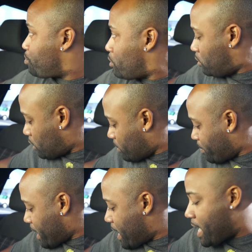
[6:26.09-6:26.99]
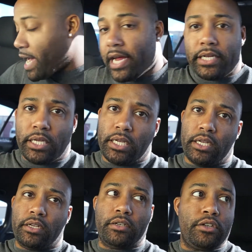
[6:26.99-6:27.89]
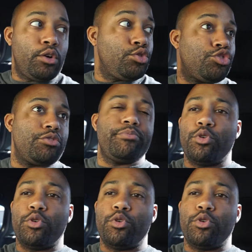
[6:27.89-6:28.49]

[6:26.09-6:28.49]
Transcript: pulled up at Nostrum